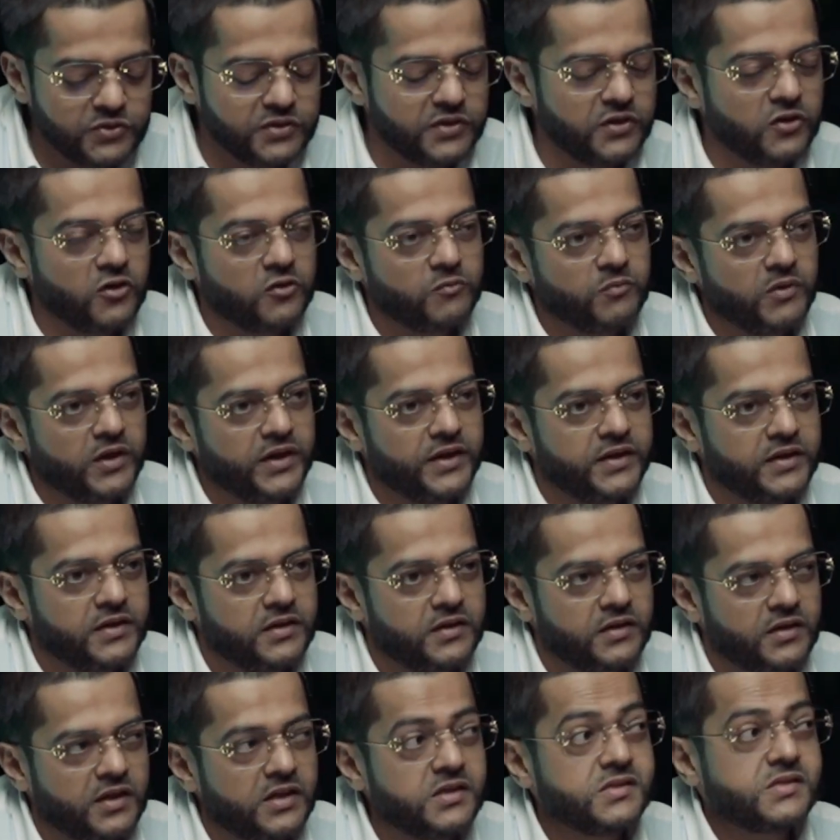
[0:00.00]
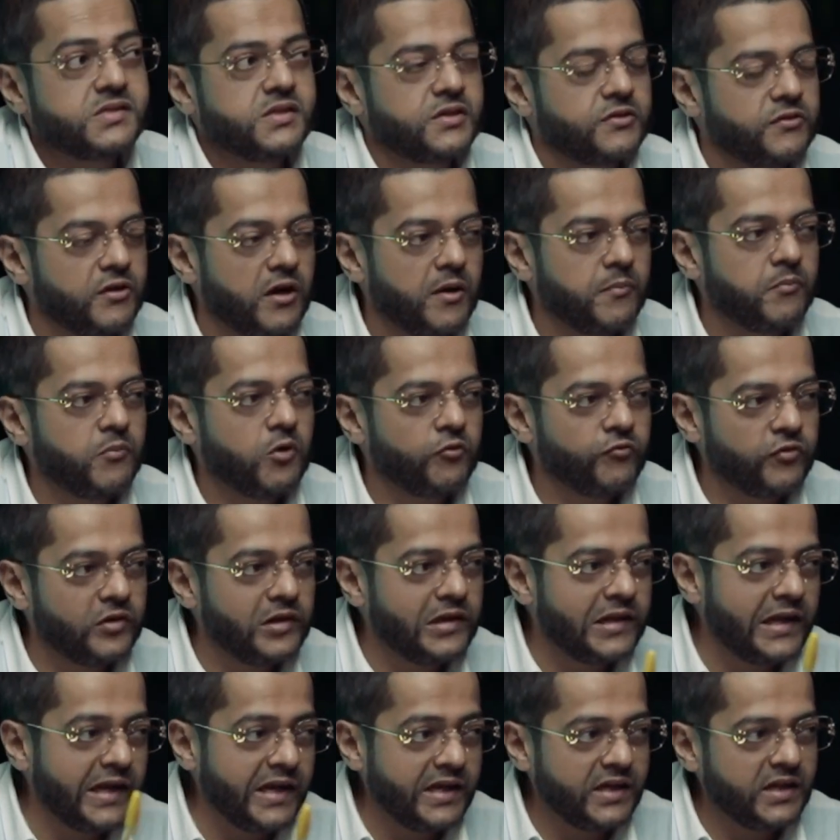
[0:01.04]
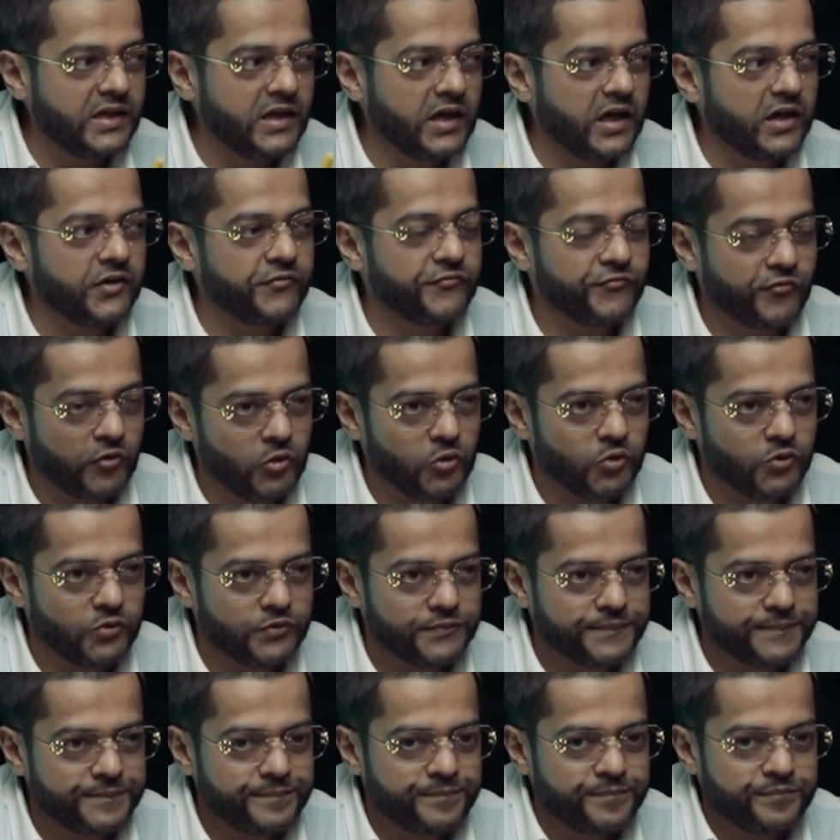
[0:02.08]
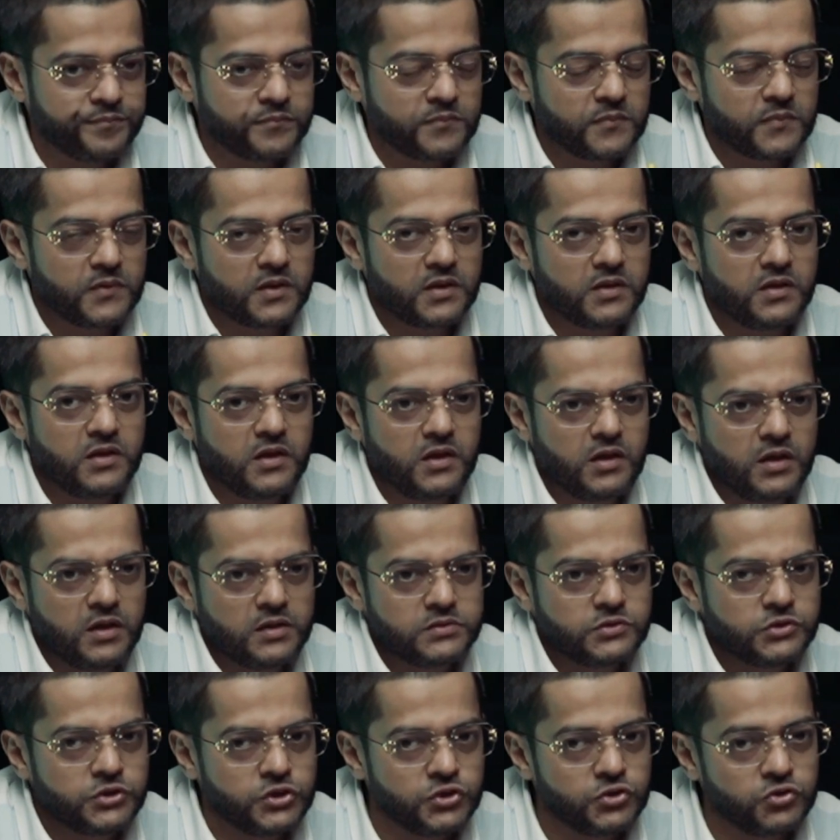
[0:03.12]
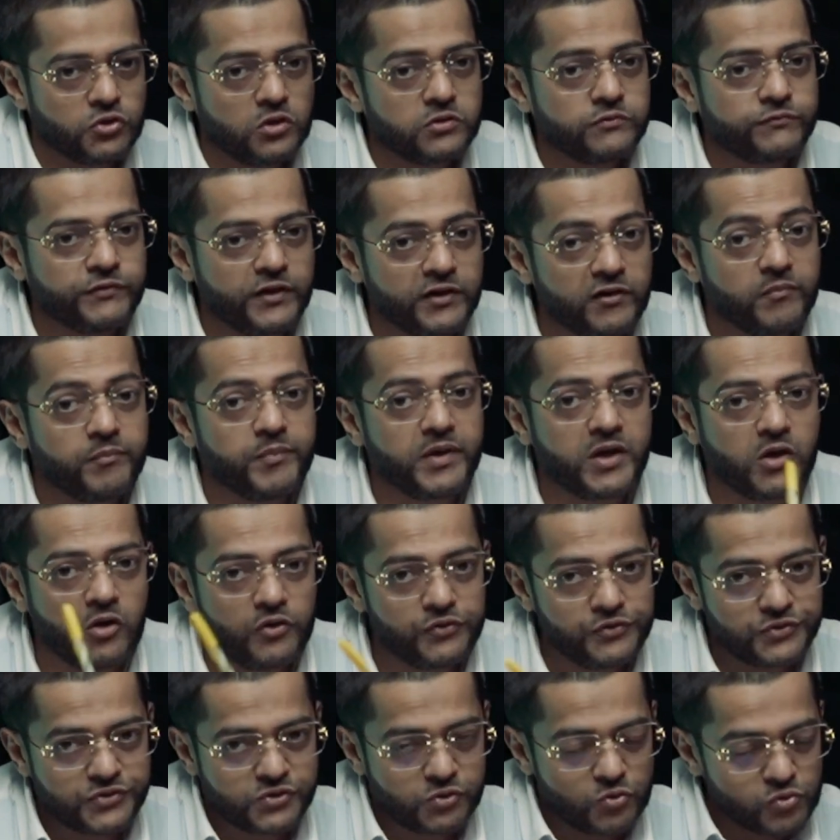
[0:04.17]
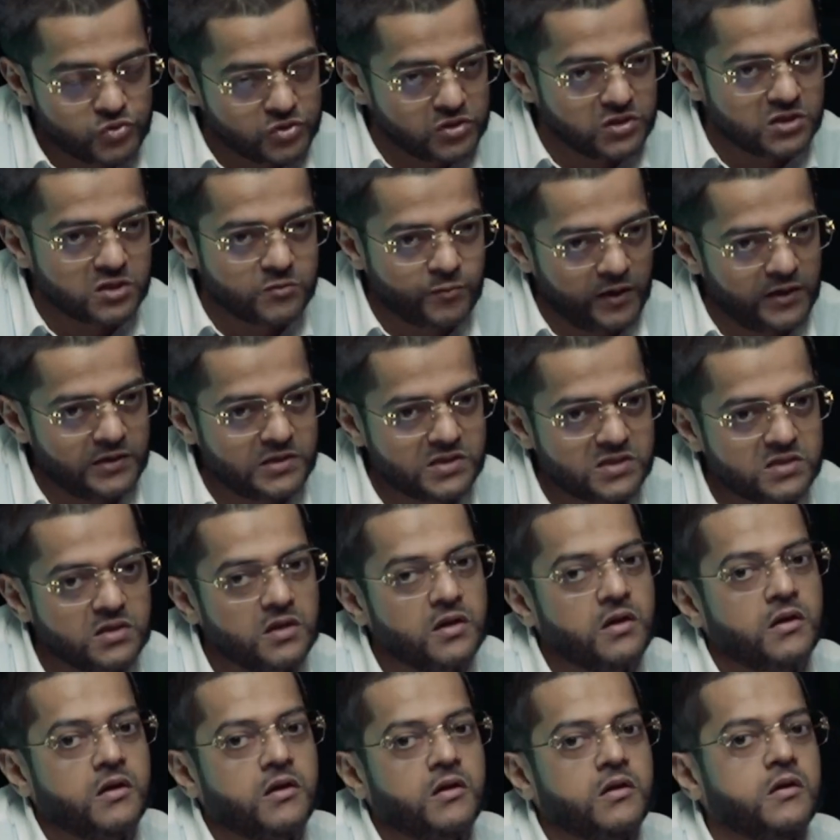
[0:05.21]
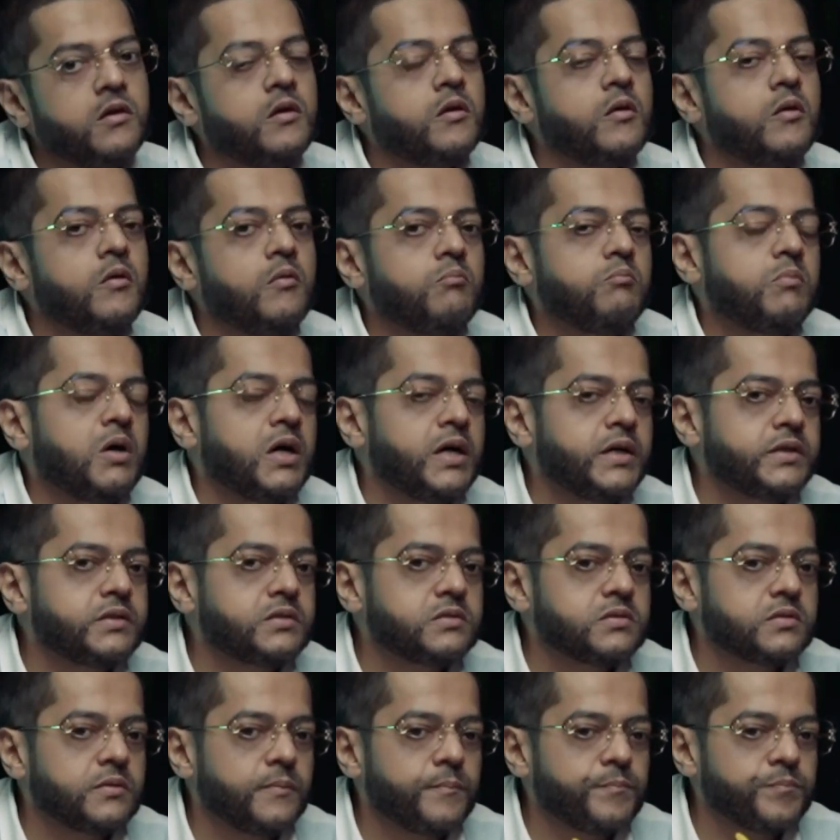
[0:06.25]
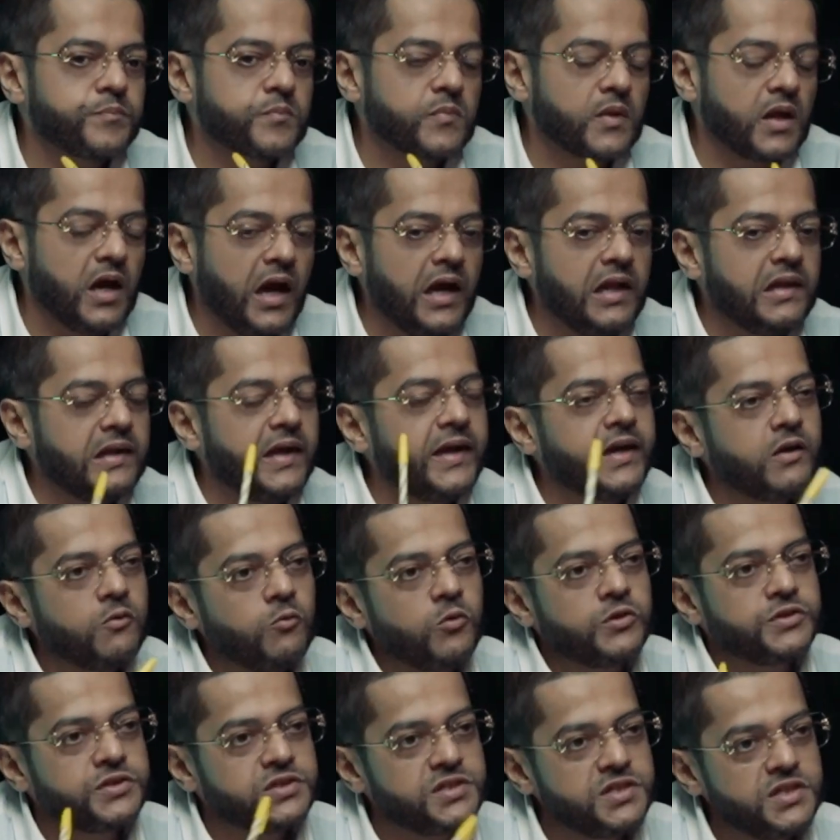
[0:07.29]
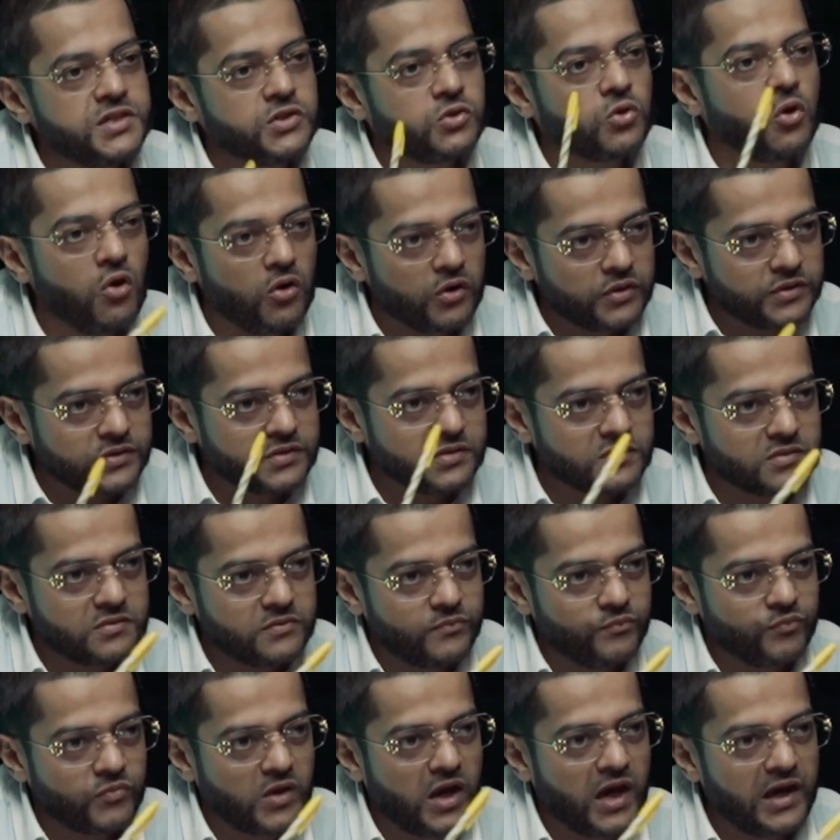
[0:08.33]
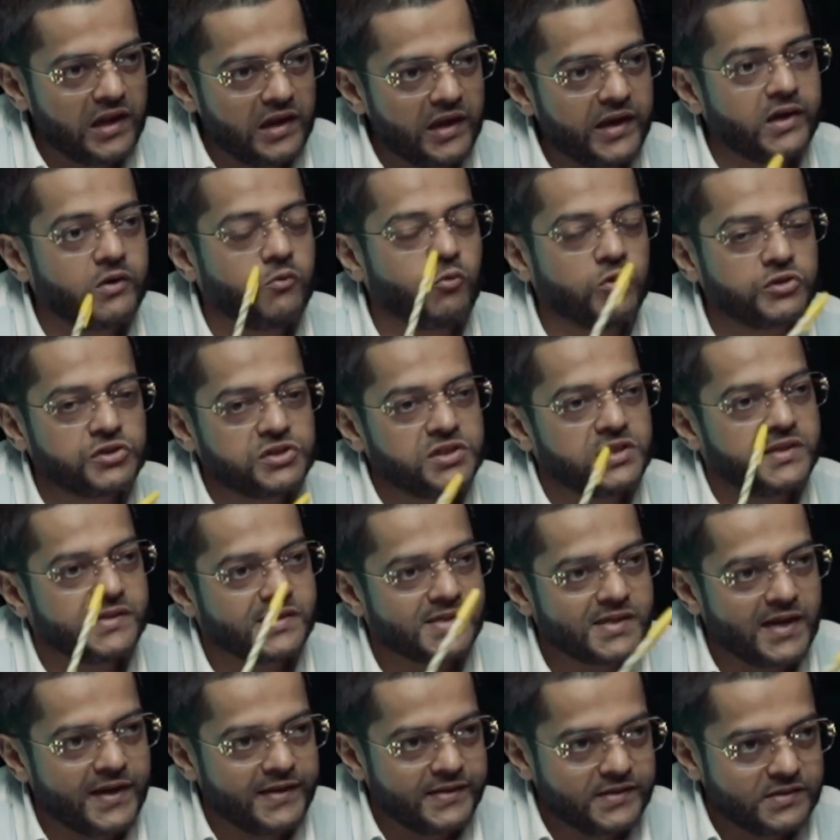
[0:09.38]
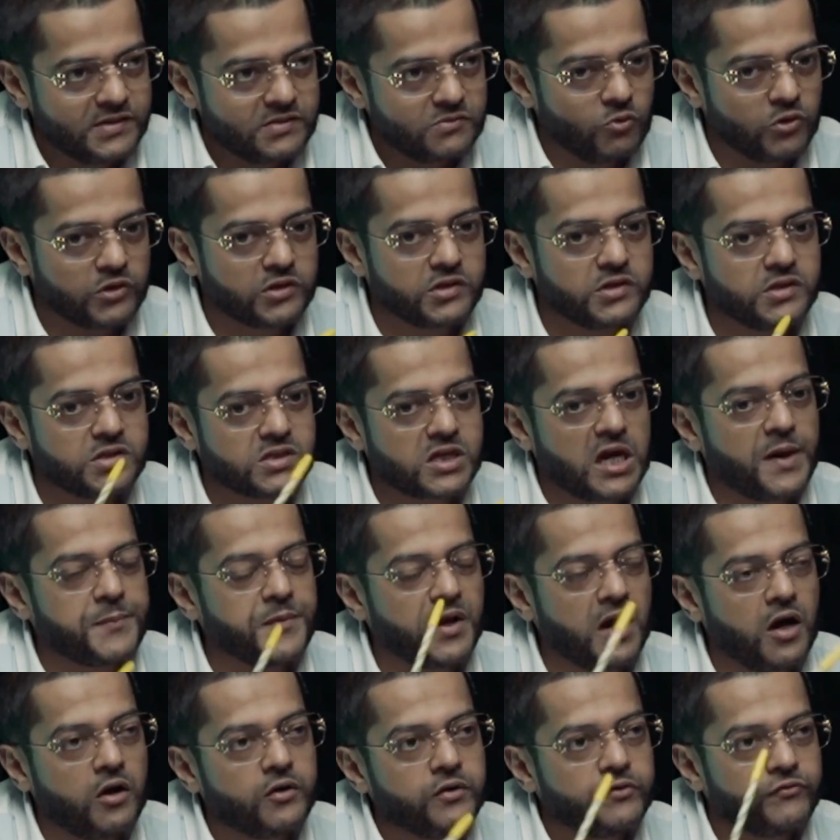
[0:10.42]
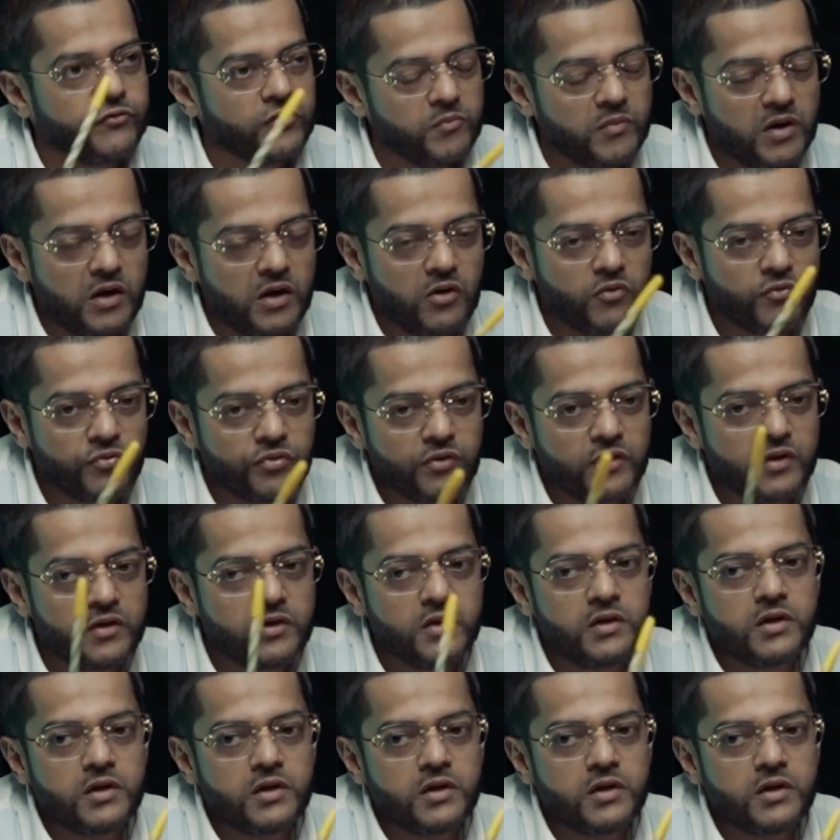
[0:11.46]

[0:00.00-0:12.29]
today on my Instagram of a lady I follow. She's not very big on the social space, but I like what she talks. I like what she says, what is coming out of her mouth.